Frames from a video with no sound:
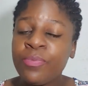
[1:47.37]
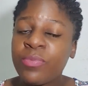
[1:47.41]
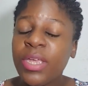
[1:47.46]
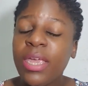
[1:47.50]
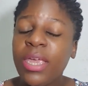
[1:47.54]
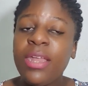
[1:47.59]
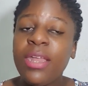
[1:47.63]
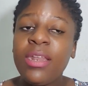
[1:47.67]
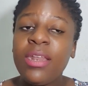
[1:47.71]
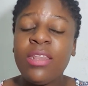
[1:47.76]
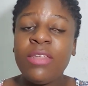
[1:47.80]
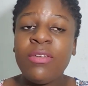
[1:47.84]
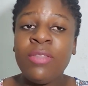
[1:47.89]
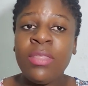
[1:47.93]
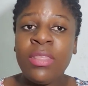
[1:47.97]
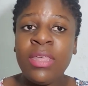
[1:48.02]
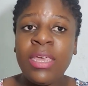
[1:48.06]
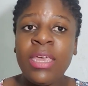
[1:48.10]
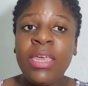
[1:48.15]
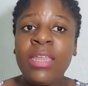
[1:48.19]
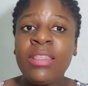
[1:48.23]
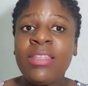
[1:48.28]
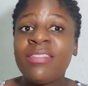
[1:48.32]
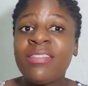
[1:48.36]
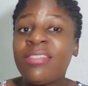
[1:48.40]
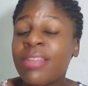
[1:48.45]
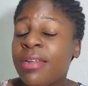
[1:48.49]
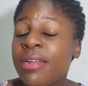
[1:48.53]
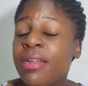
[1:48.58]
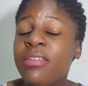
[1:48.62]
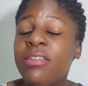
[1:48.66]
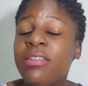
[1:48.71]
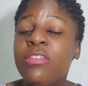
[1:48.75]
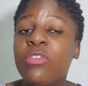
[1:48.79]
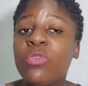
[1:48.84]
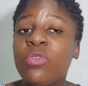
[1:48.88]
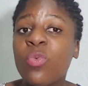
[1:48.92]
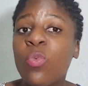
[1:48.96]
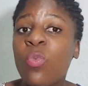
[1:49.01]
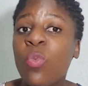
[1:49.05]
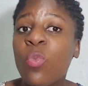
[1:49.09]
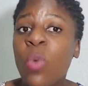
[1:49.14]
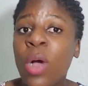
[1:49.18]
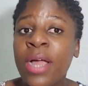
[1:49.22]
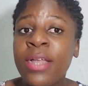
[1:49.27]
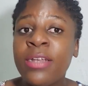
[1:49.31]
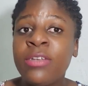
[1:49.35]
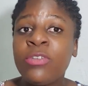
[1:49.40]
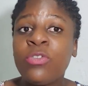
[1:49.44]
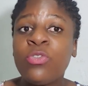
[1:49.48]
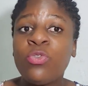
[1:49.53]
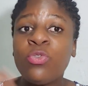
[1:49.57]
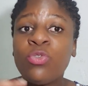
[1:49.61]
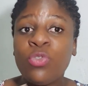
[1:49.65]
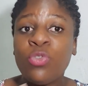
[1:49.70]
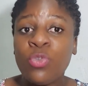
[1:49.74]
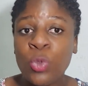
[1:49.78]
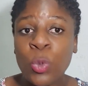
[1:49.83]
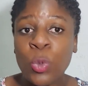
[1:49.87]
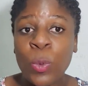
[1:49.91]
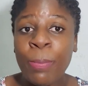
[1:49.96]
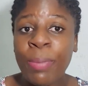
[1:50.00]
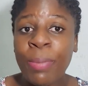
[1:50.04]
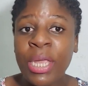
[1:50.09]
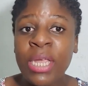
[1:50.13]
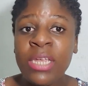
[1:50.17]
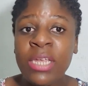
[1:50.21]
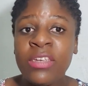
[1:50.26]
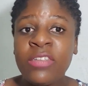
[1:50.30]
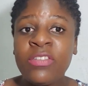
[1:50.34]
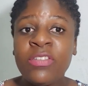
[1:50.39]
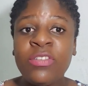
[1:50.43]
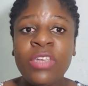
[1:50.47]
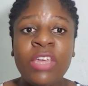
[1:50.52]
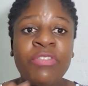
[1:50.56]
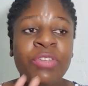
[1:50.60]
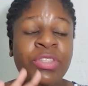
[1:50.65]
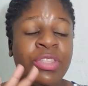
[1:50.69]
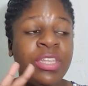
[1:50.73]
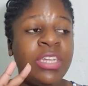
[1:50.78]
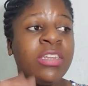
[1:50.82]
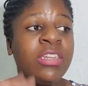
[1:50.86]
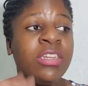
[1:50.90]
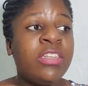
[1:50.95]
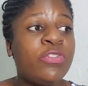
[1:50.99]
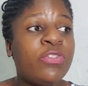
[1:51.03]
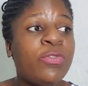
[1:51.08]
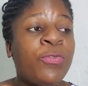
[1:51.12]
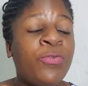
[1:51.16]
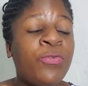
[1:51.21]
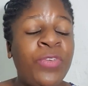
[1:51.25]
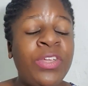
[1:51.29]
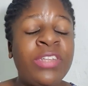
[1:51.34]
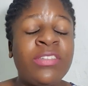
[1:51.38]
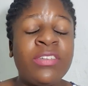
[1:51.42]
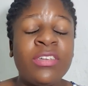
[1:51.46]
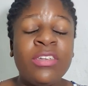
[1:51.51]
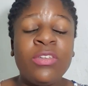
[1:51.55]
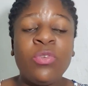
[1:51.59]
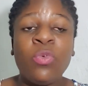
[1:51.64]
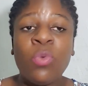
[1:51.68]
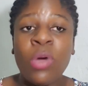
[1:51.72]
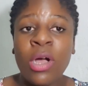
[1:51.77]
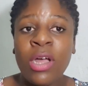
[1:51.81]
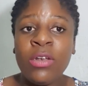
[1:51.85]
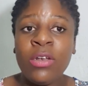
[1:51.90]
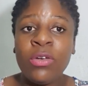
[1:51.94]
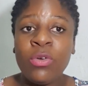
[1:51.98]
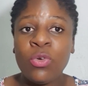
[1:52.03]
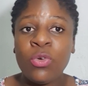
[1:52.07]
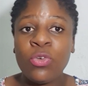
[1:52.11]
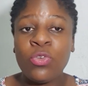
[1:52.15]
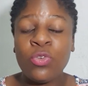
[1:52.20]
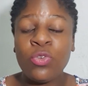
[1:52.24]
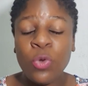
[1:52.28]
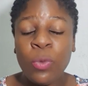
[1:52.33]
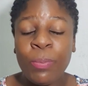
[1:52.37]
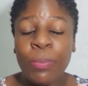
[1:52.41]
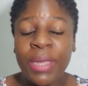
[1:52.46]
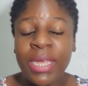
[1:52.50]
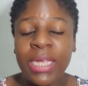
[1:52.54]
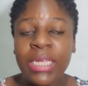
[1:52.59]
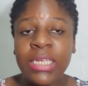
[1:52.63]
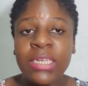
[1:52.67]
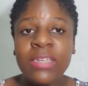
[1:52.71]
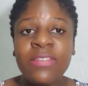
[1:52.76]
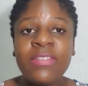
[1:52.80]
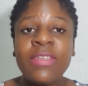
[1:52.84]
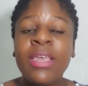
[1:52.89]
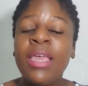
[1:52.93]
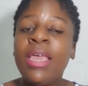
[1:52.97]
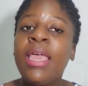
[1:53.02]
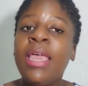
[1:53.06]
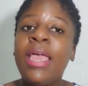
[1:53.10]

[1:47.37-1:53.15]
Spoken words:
And there, the standard is 1 to 2 pages. Everything needs to fit in 1 or 2 pages.